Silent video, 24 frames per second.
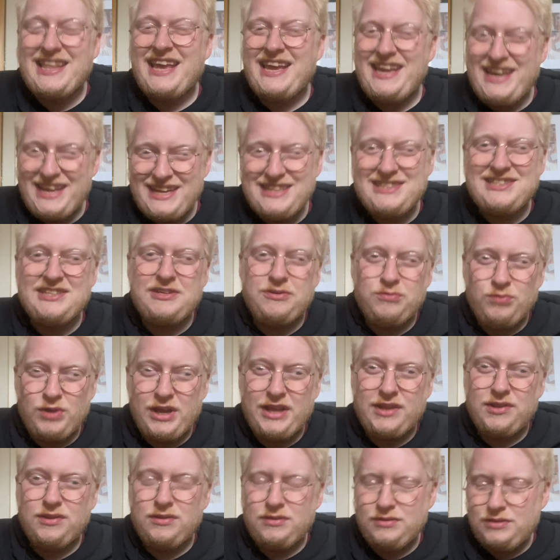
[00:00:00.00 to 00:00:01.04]
they hit it
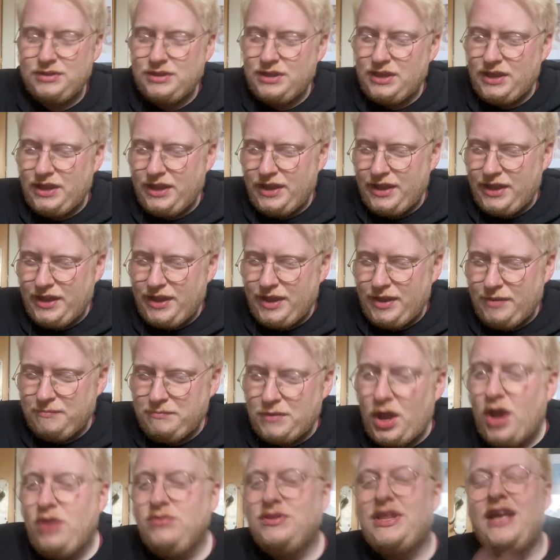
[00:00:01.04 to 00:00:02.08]
well. Um,
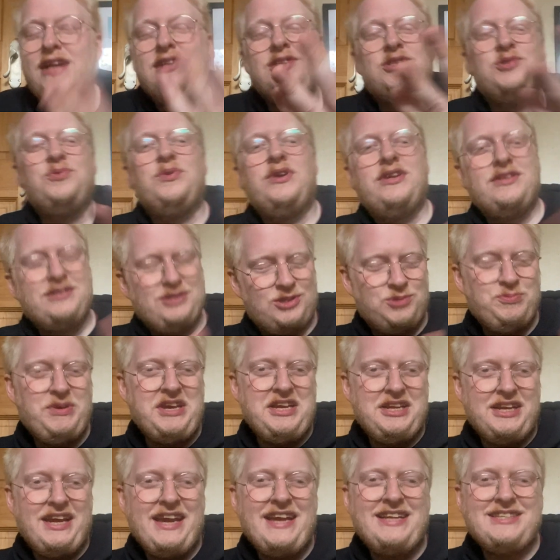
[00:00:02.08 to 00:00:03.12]
oh, that's what,
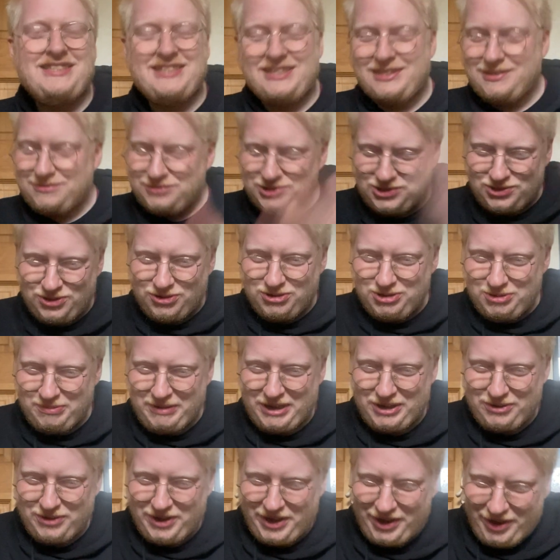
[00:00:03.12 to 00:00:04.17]
speaking of hitting, I was talking
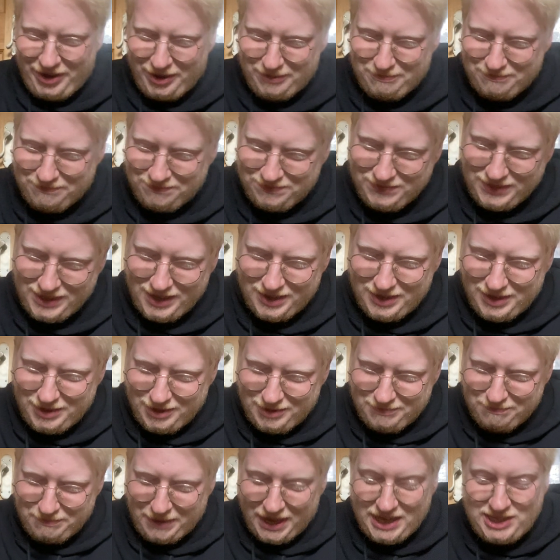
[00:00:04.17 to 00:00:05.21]
about um,
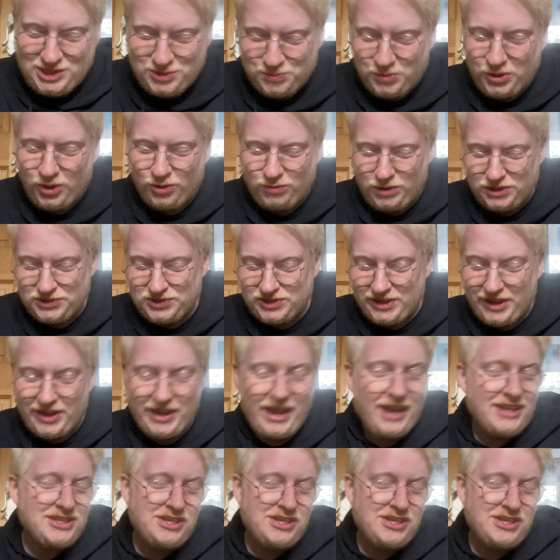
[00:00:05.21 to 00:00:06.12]
baseball, wasn't I?